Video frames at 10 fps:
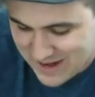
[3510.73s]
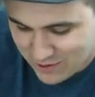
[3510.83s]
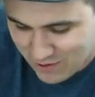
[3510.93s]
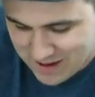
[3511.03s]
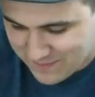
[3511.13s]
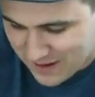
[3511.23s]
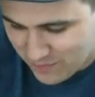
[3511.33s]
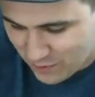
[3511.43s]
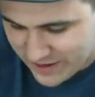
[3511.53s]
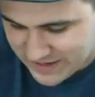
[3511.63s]
the Manticore went up
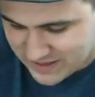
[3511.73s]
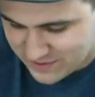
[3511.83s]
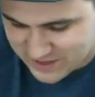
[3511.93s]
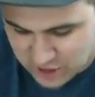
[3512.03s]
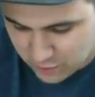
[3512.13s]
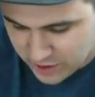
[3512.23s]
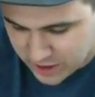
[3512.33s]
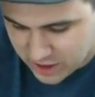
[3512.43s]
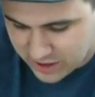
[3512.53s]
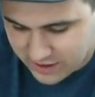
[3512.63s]
10 points. Still Hold on
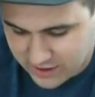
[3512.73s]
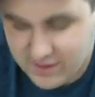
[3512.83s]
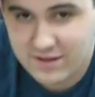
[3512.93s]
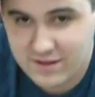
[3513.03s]
pretty a good. second.